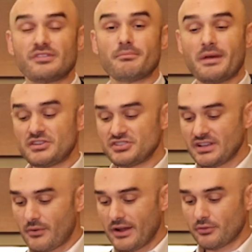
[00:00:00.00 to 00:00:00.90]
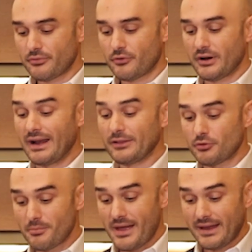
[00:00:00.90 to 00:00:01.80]
who is the managing director for
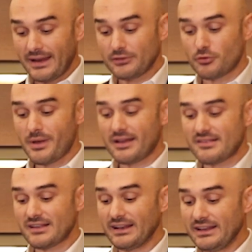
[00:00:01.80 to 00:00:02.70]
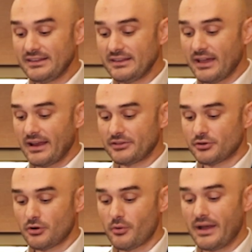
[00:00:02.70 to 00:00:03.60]
Electromech. Electromech is a leading
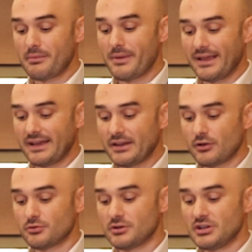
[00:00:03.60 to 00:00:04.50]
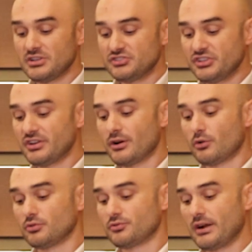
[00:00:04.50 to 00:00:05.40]
electrical and mechanical general
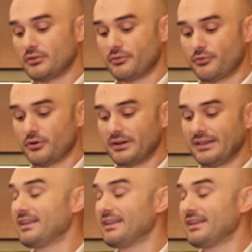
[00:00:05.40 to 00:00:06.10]
contractor for